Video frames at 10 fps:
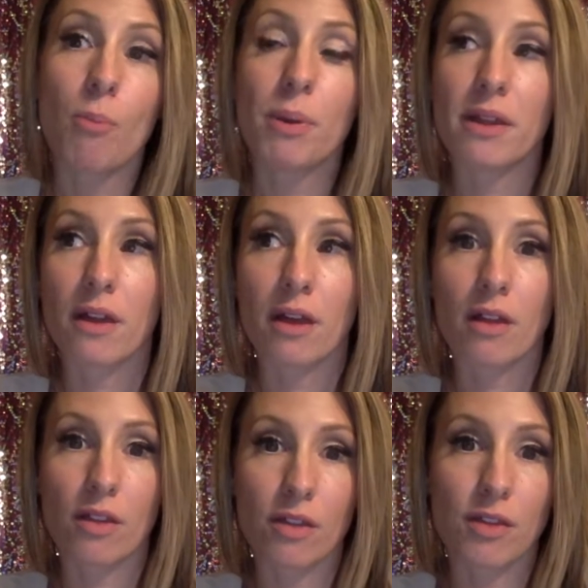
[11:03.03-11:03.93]
But
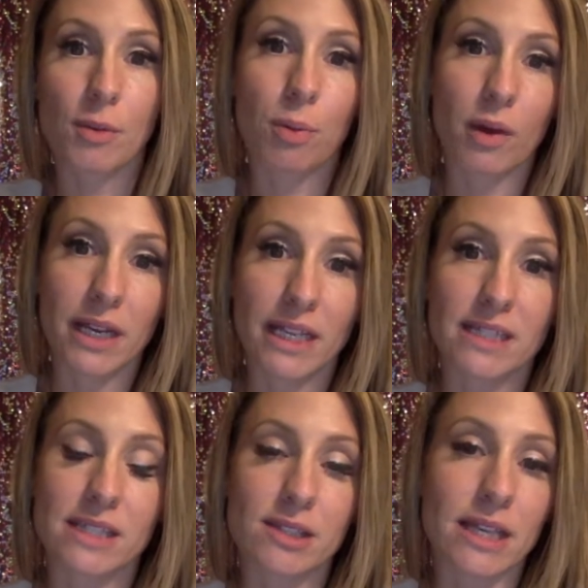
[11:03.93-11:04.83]
the point
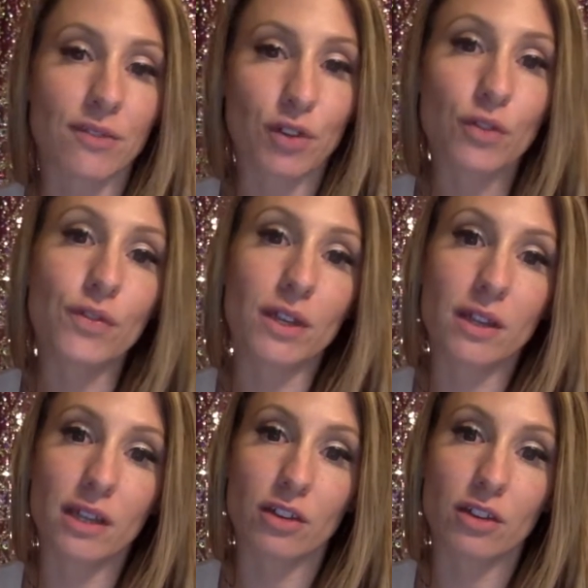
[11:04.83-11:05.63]
is is like if you're feeling